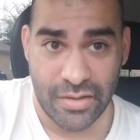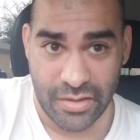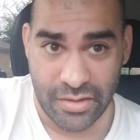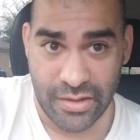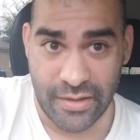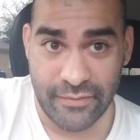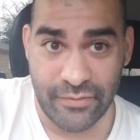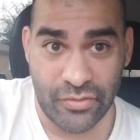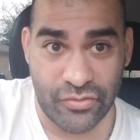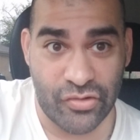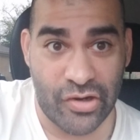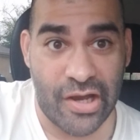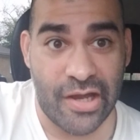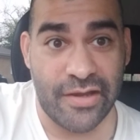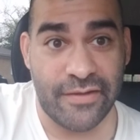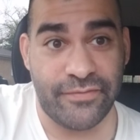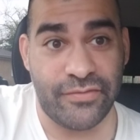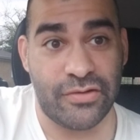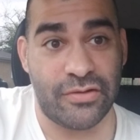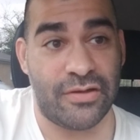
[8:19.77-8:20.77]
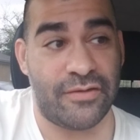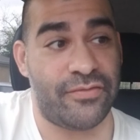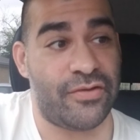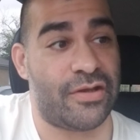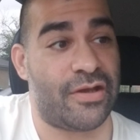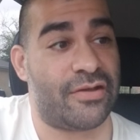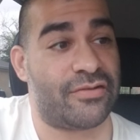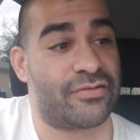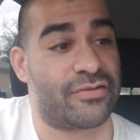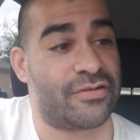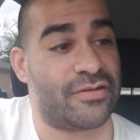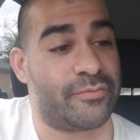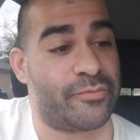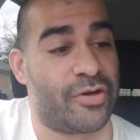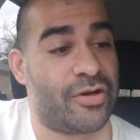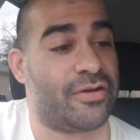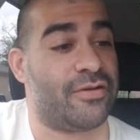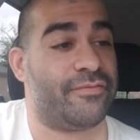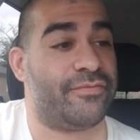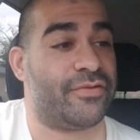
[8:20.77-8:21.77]
Give it a try if you if you guys are in the
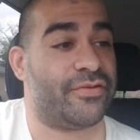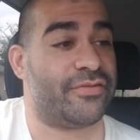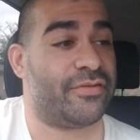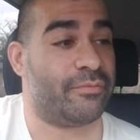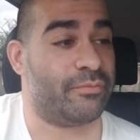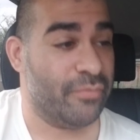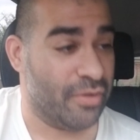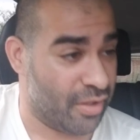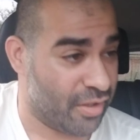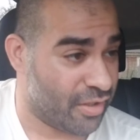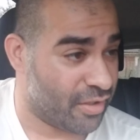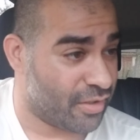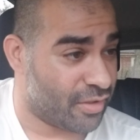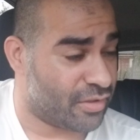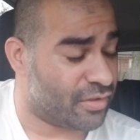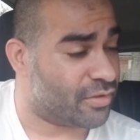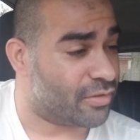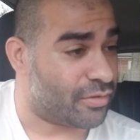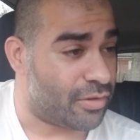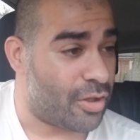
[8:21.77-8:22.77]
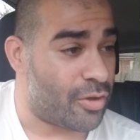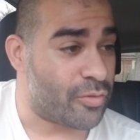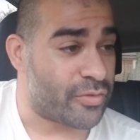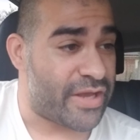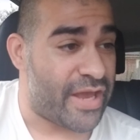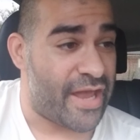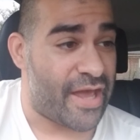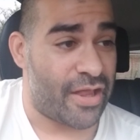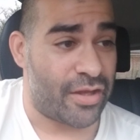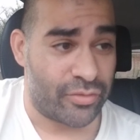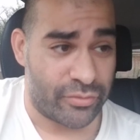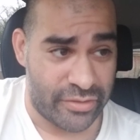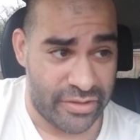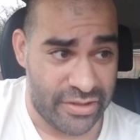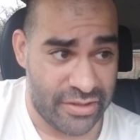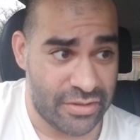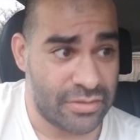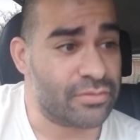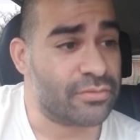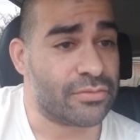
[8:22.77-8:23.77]
market for some low
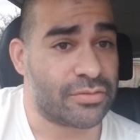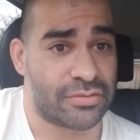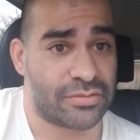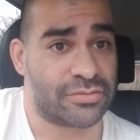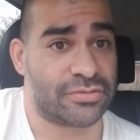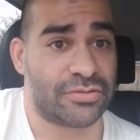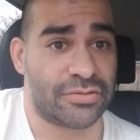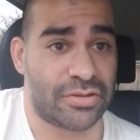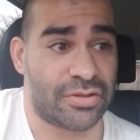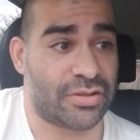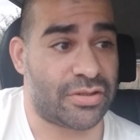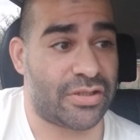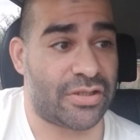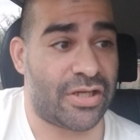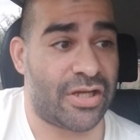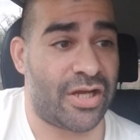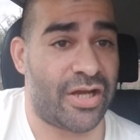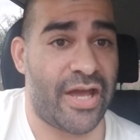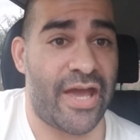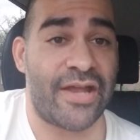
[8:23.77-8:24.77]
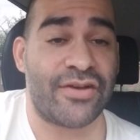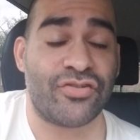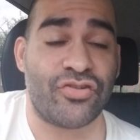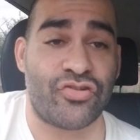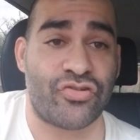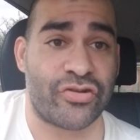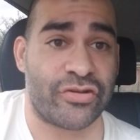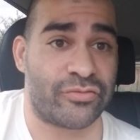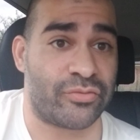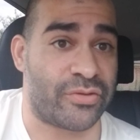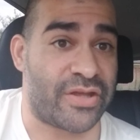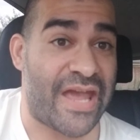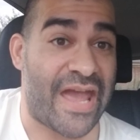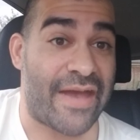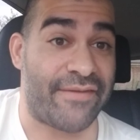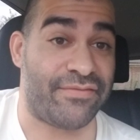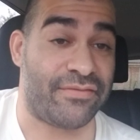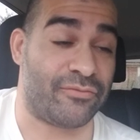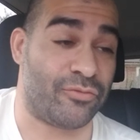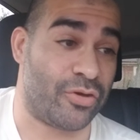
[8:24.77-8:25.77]
calorie uh, energy drinks with
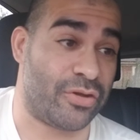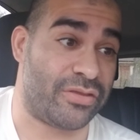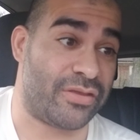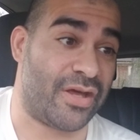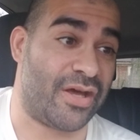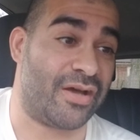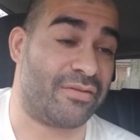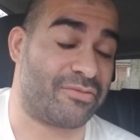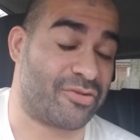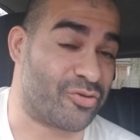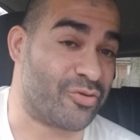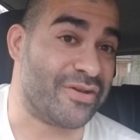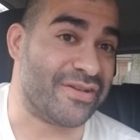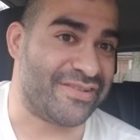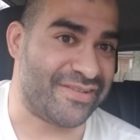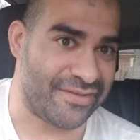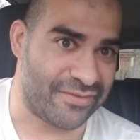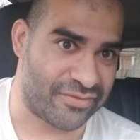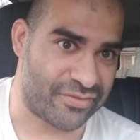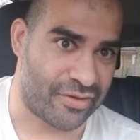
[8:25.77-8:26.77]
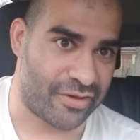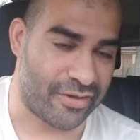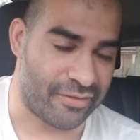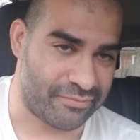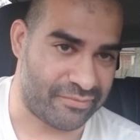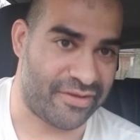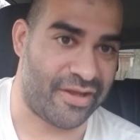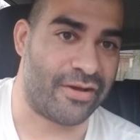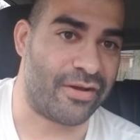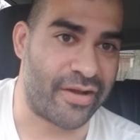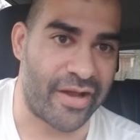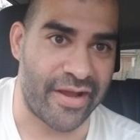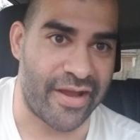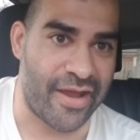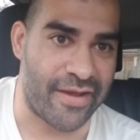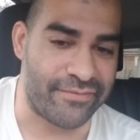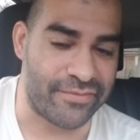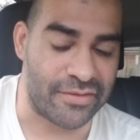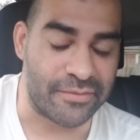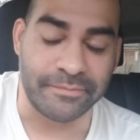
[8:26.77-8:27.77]
caffeine with uh, creatine. Sorry, they all got
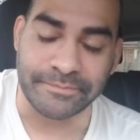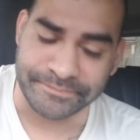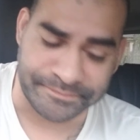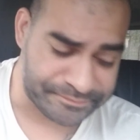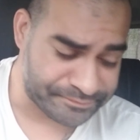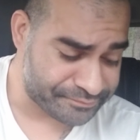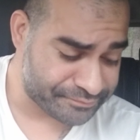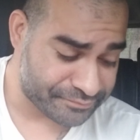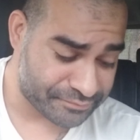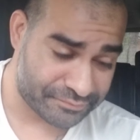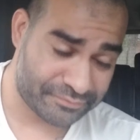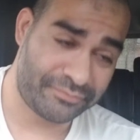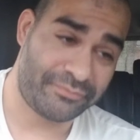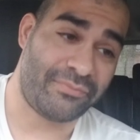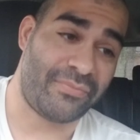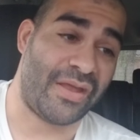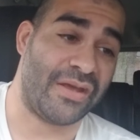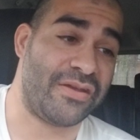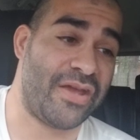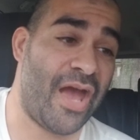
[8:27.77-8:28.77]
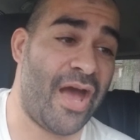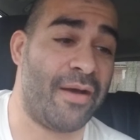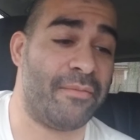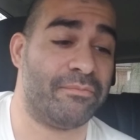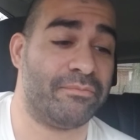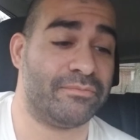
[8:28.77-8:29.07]
caffeine. Yeah,